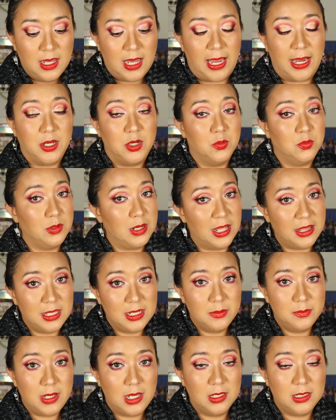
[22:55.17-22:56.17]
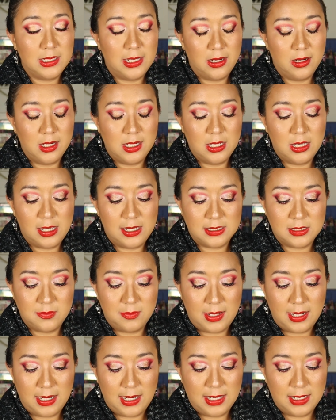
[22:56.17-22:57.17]
I know nothing about Clarity
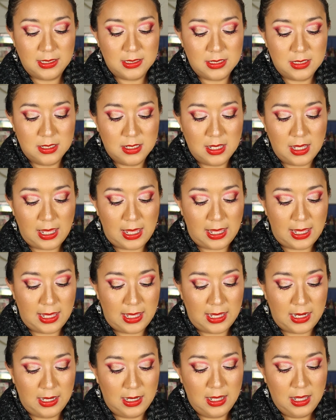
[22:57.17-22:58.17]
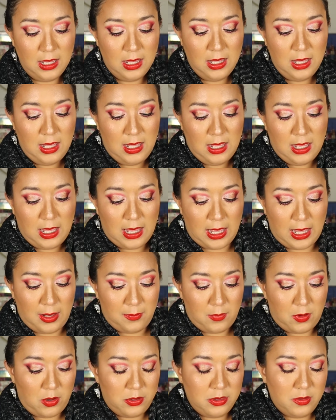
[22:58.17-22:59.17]
Cosmetics, and
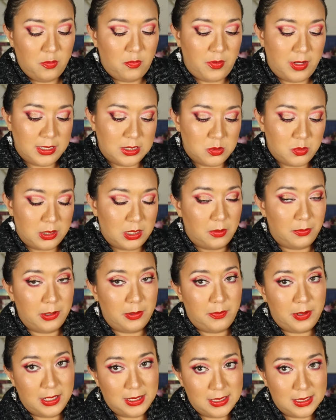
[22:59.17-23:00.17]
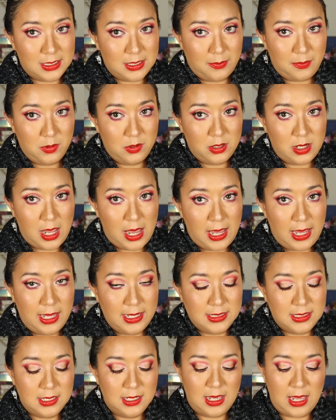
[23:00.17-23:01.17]
I'm on the fence whether I'm gonna pick this up or
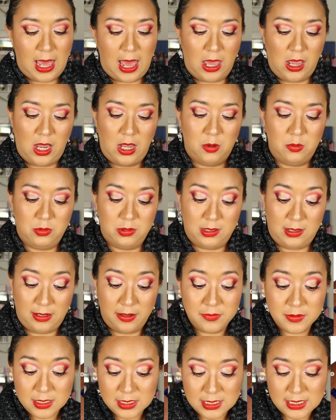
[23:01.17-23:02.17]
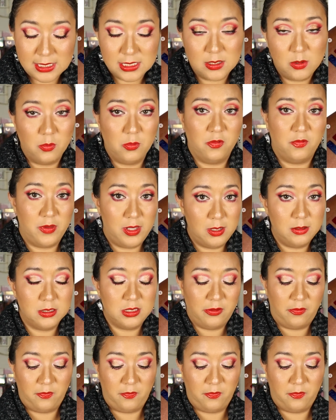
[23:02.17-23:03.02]
not. I would love to see some reviews